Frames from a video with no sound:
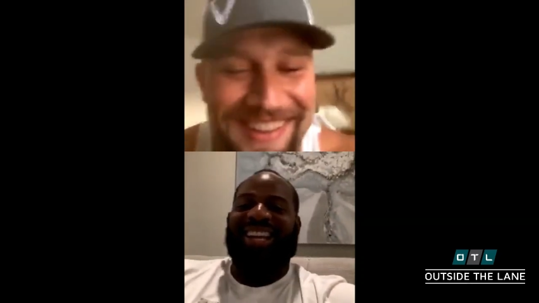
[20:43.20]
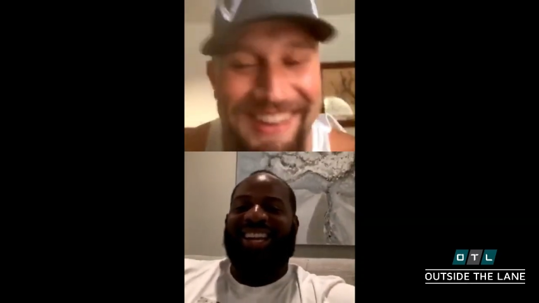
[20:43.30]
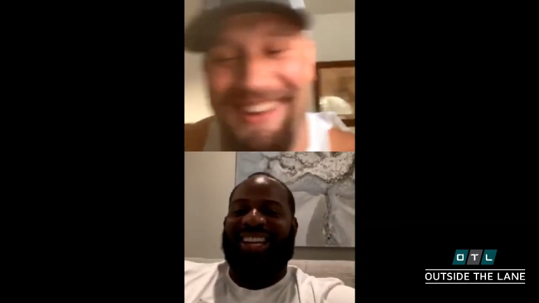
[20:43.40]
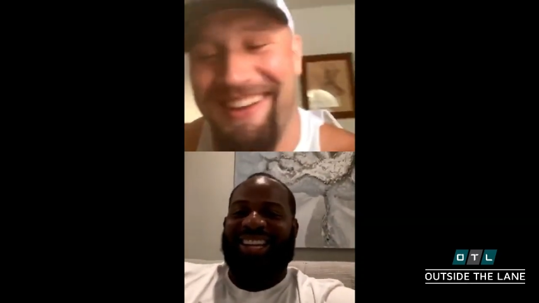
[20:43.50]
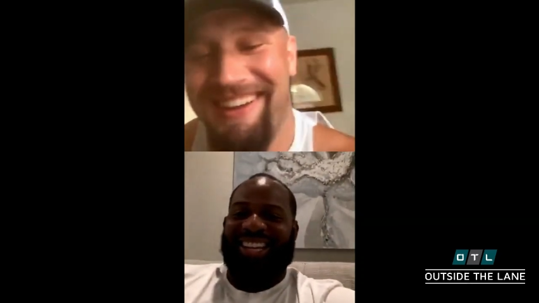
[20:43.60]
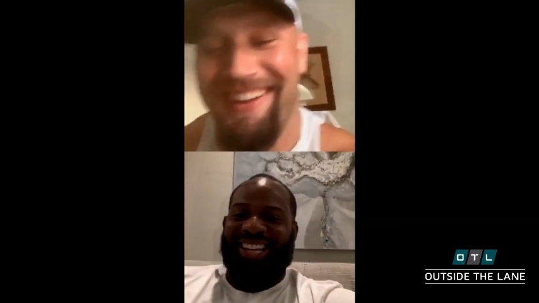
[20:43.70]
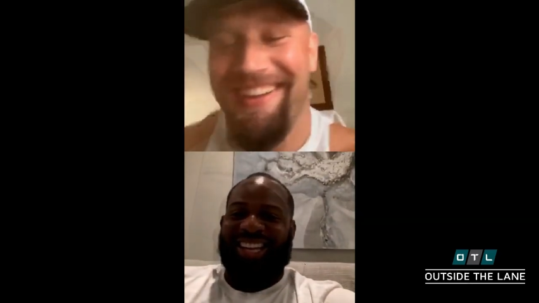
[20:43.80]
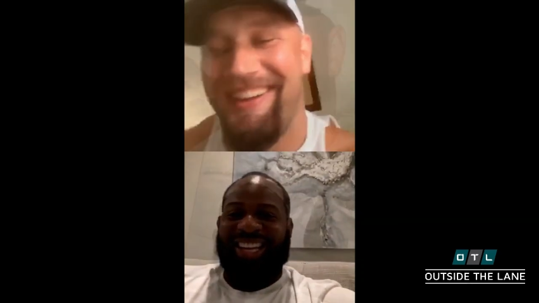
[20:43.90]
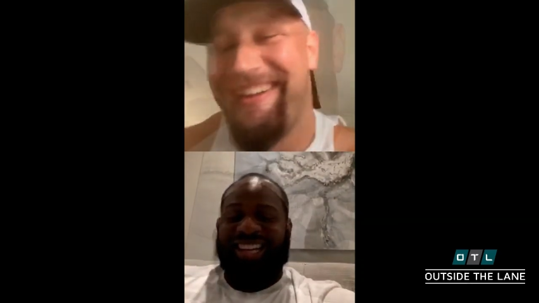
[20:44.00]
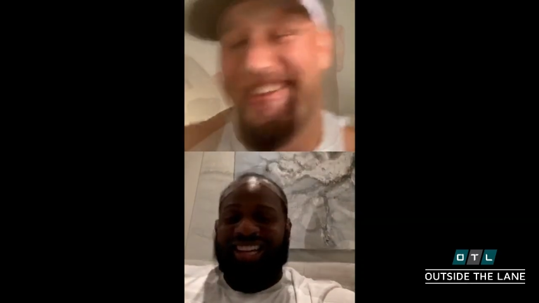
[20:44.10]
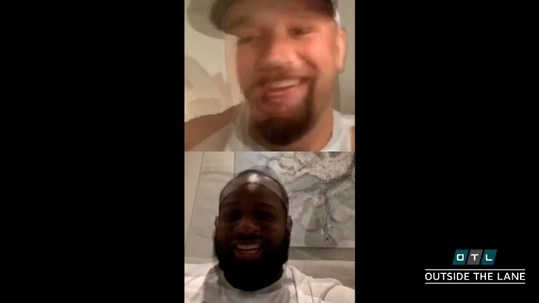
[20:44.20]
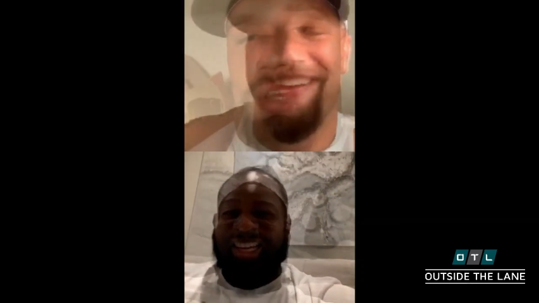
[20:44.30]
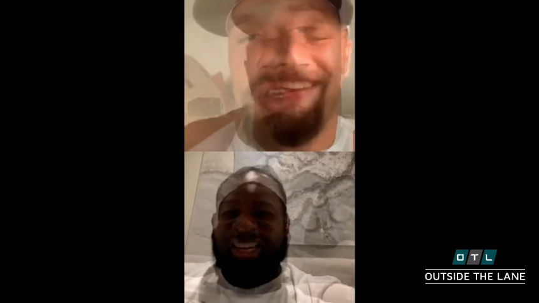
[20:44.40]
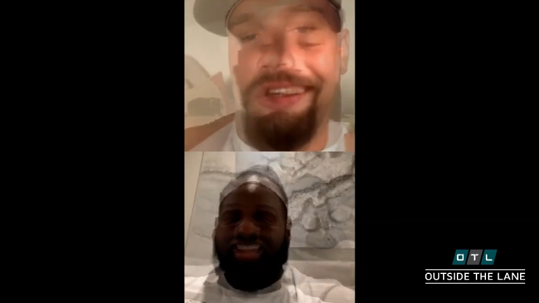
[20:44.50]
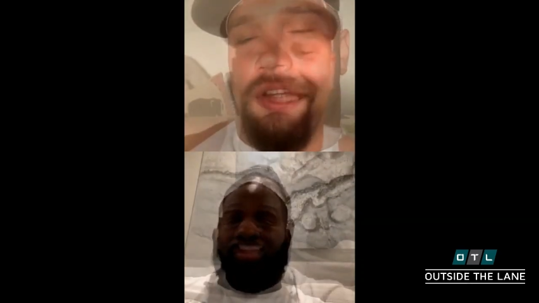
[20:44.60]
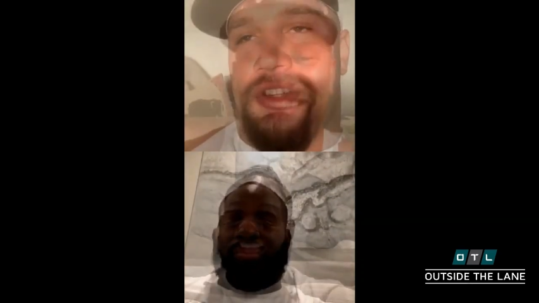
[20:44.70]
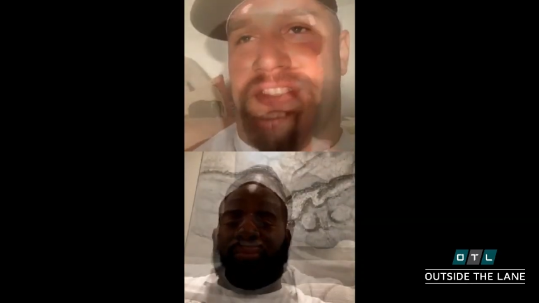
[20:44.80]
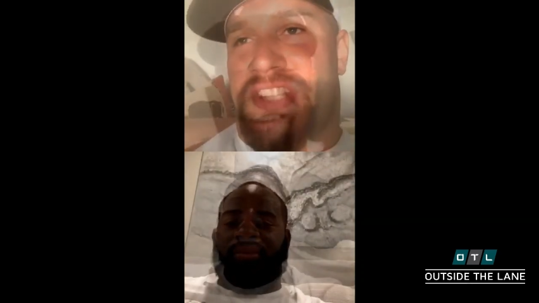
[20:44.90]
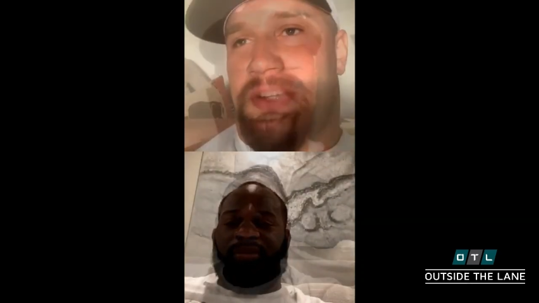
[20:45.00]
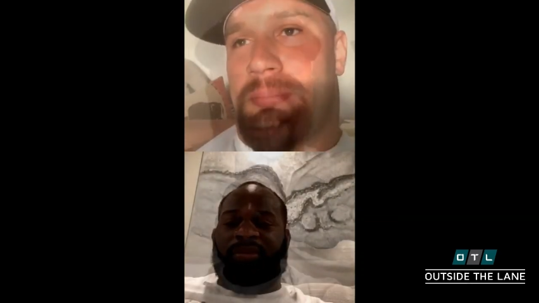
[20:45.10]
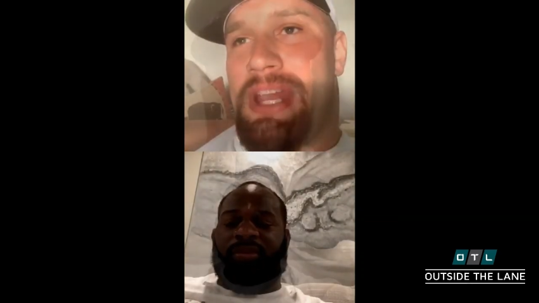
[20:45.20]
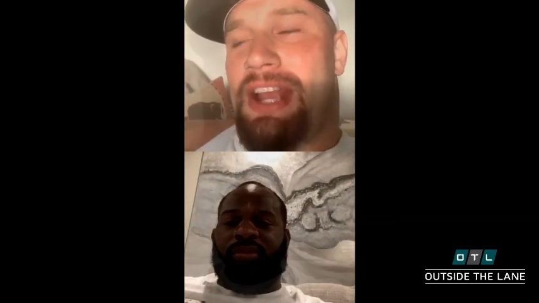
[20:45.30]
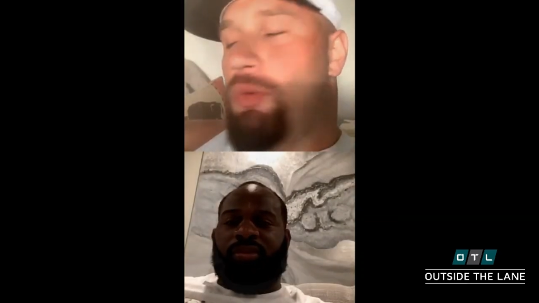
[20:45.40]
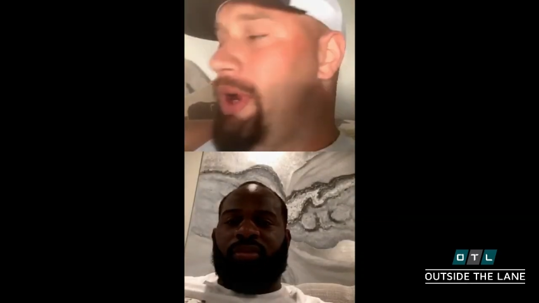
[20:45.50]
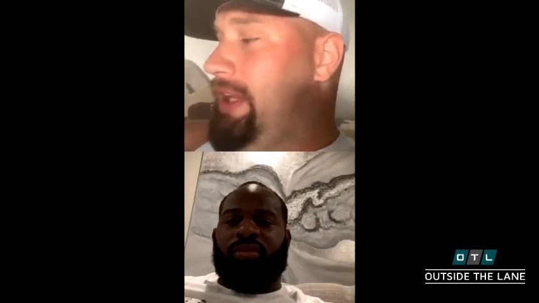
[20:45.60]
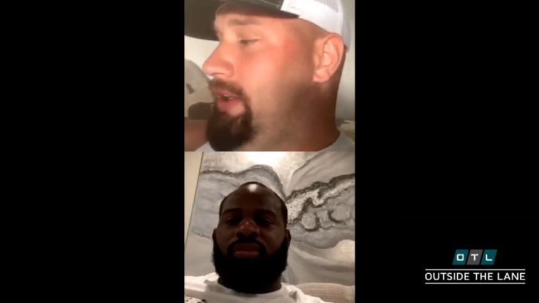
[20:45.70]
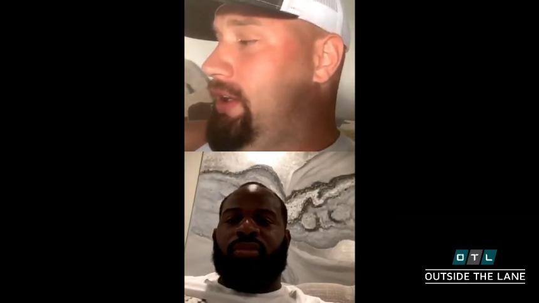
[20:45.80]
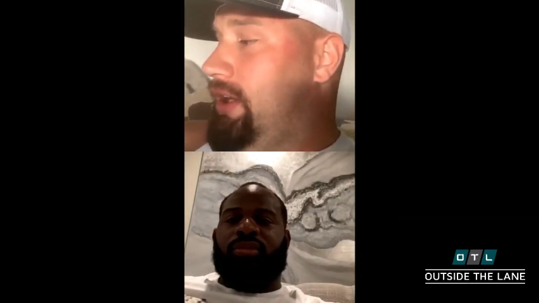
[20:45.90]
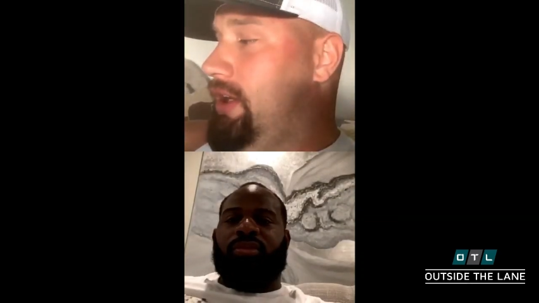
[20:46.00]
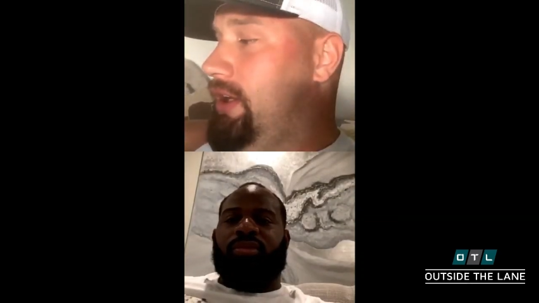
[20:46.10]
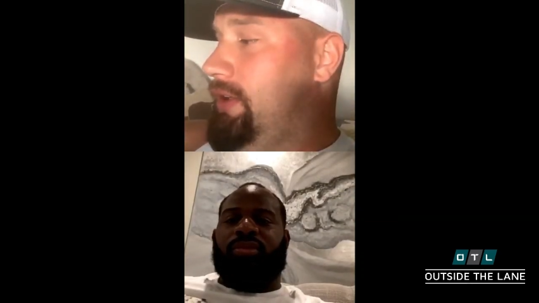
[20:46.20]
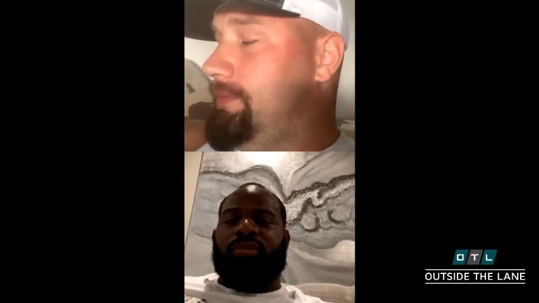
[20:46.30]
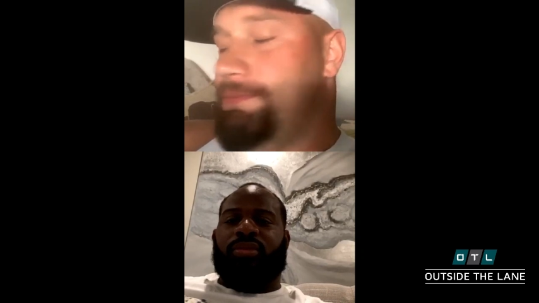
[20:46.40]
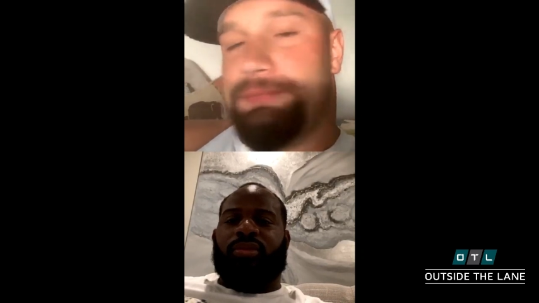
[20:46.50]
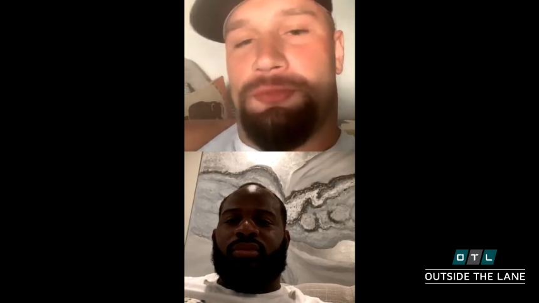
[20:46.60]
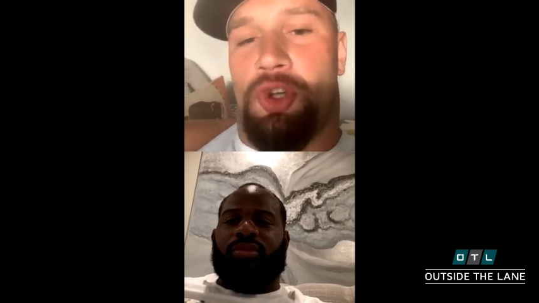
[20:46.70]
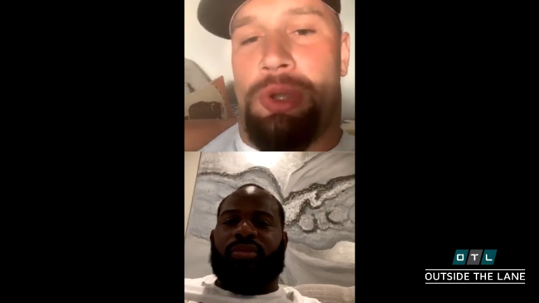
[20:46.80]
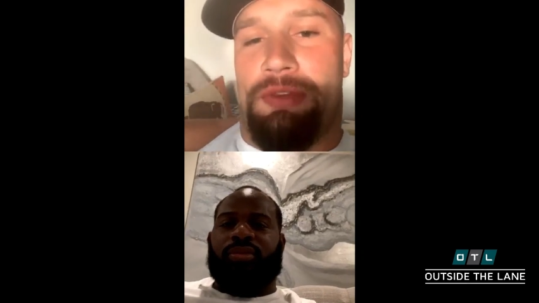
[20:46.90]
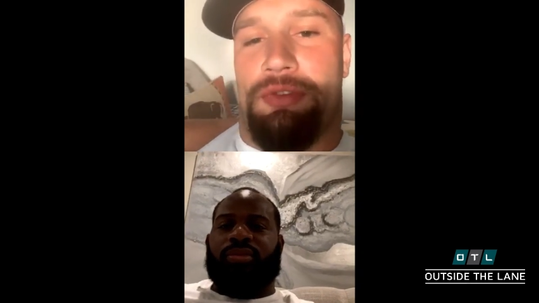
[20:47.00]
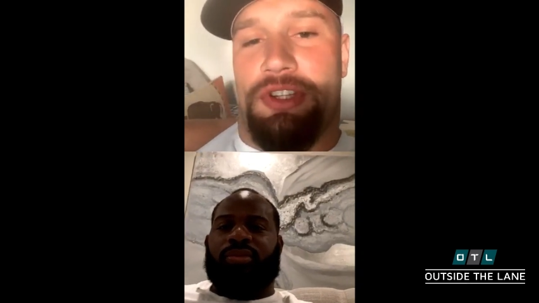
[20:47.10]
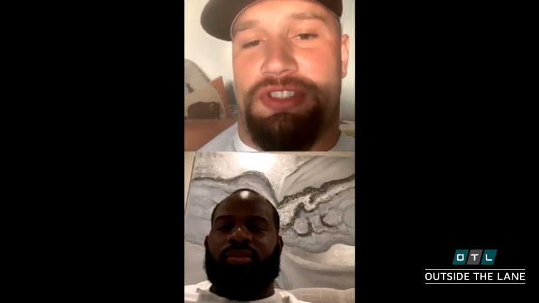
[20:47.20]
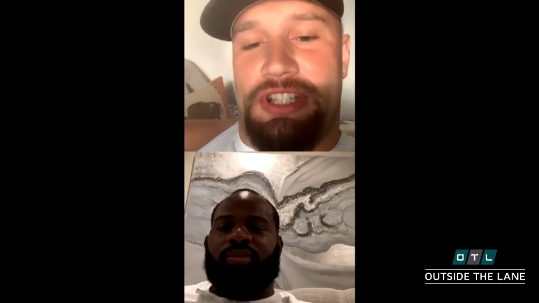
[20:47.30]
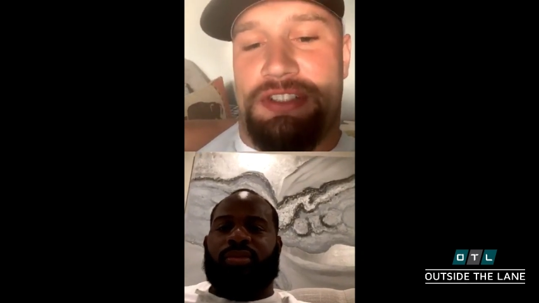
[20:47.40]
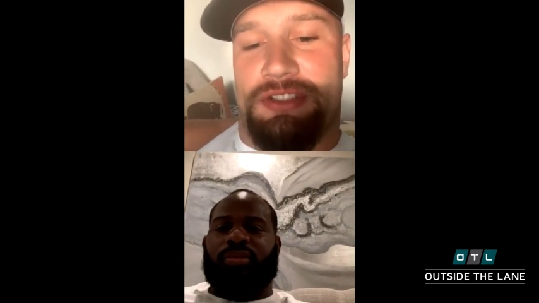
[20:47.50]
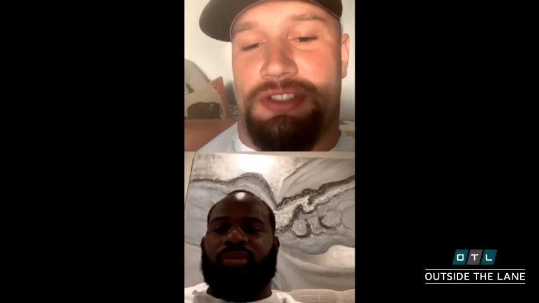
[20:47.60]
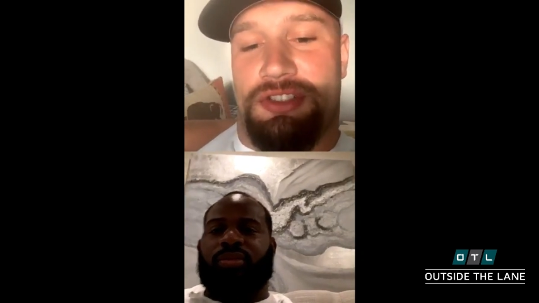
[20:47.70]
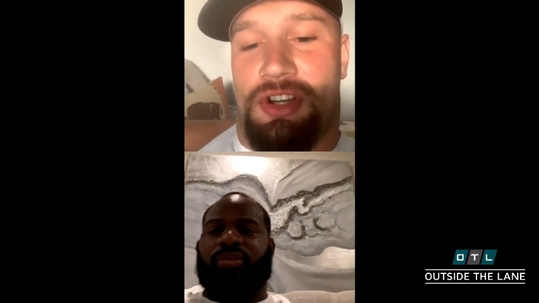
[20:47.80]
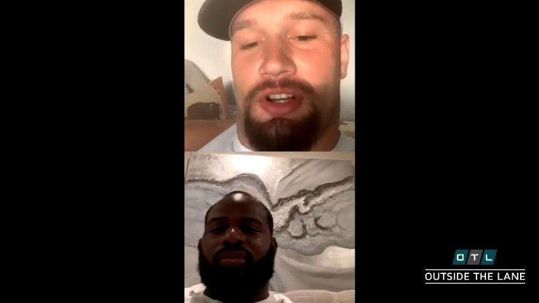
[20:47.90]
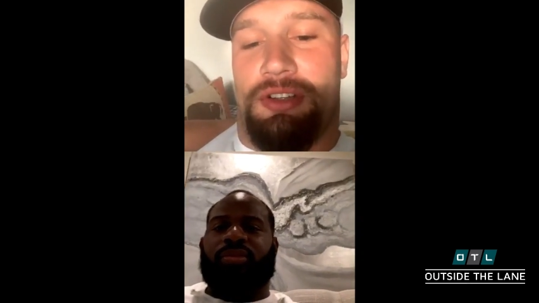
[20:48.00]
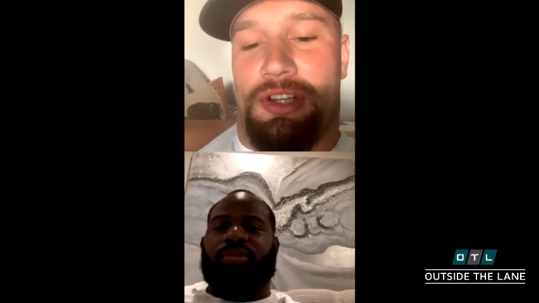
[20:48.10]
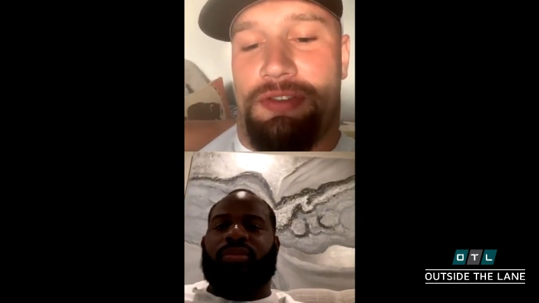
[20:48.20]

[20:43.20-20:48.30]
Speaker 1: uh, sitting back waiting, uh, waiting for the season to start. If